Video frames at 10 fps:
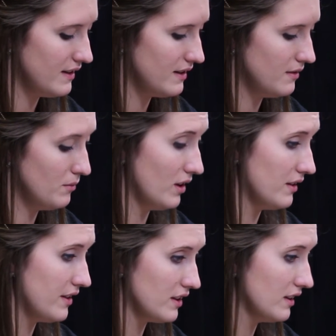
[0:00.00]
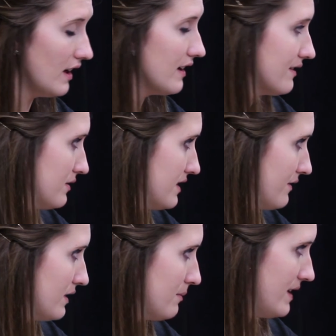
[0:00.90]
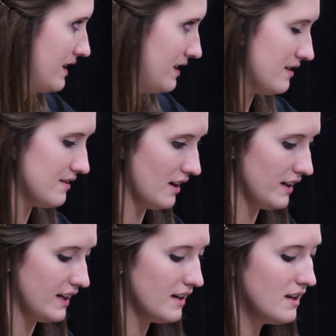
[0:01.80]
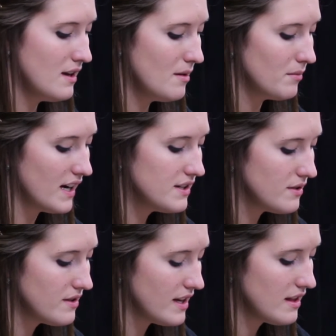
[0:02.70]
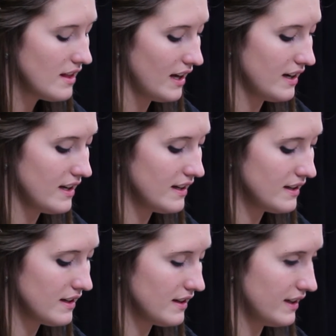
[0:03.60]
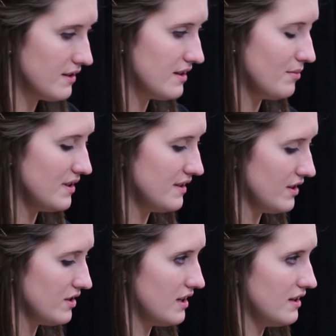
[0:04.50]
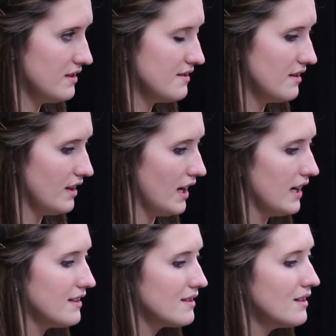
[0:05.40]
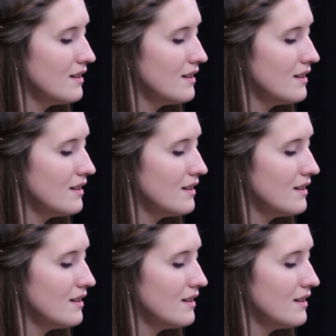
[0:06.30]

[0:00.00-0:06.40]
well, there are a lot of different opinions on it, but I do think that in leadership positions that